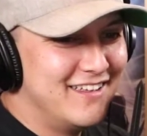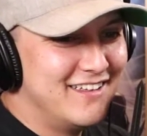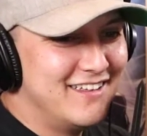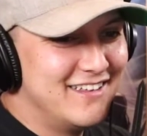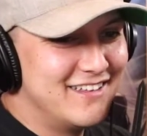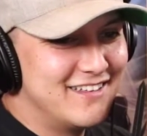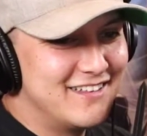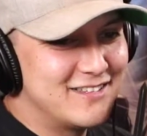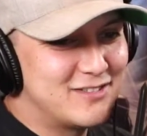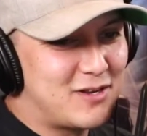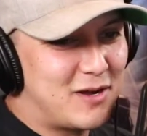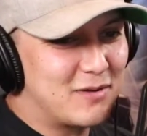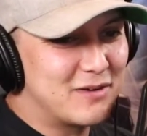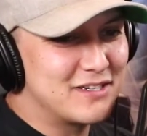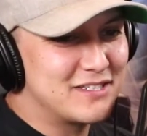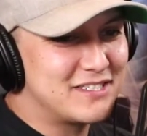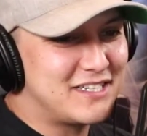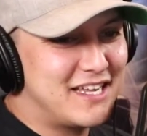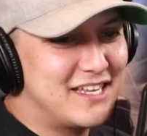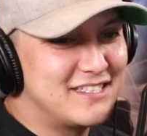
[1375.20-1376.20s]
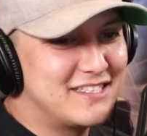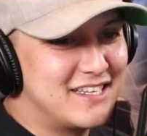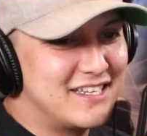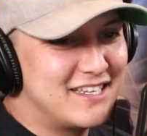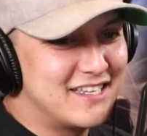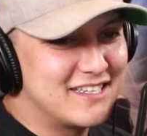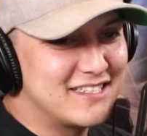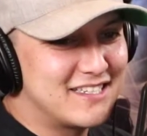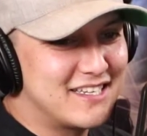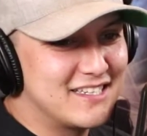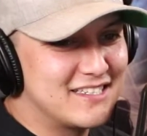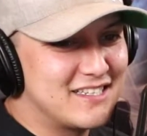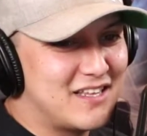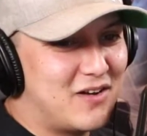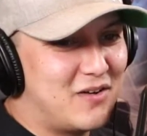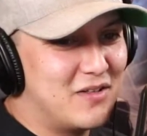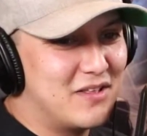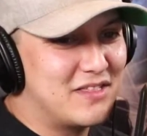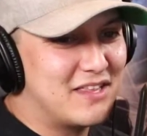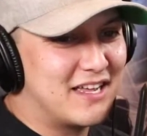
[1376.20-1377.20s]
Chocolate Shade Tinting says the
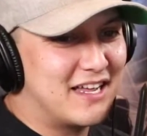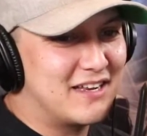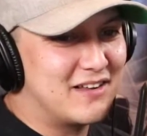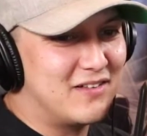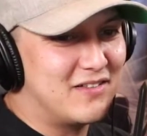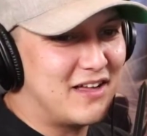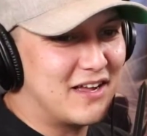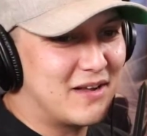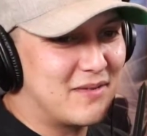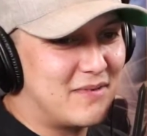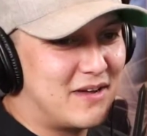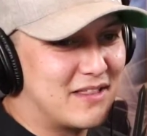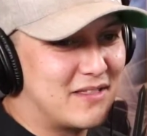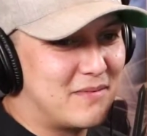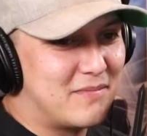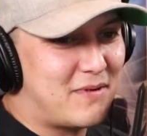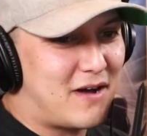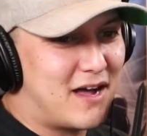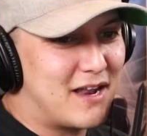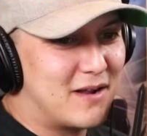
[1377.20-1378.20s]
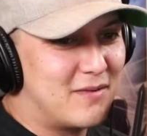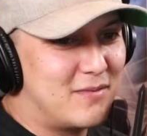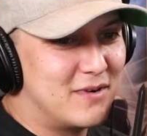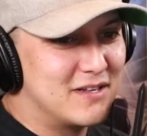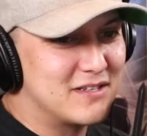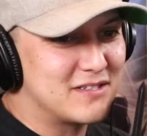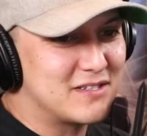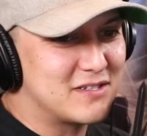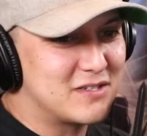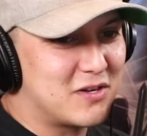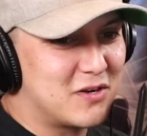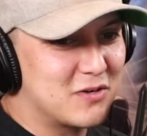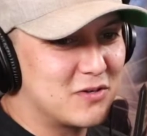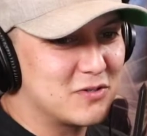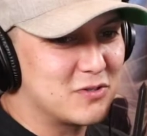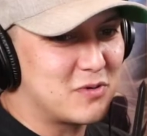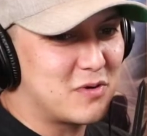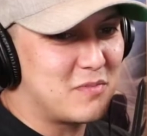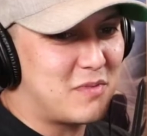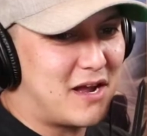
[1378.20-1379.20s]
only thing I don't like about the bottom one is the circles
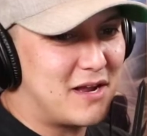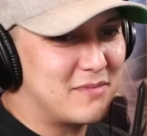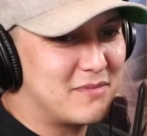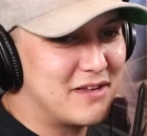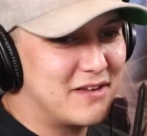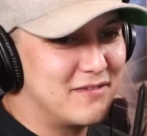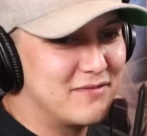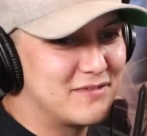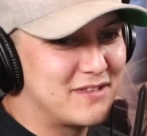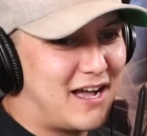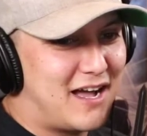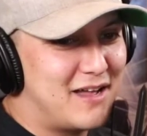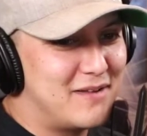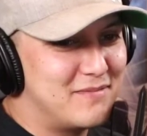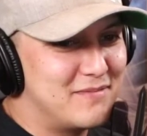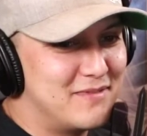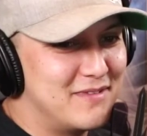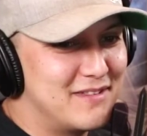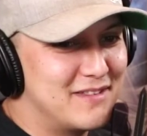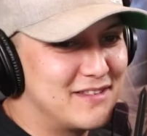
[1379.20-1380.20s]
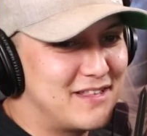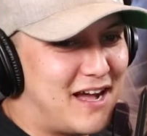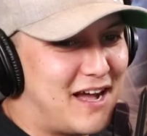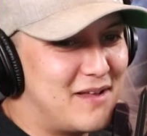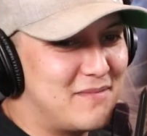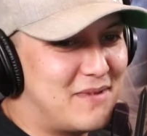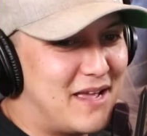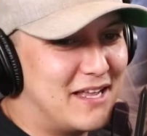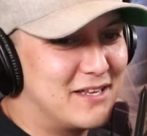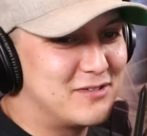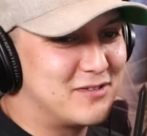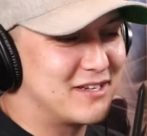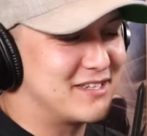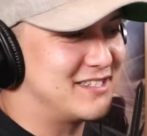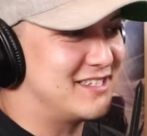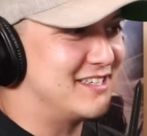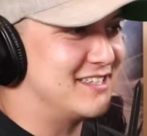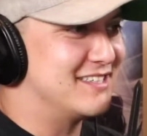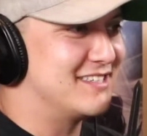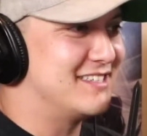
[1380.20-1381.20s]
remind me of dot
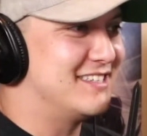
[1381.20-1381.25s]
matrices.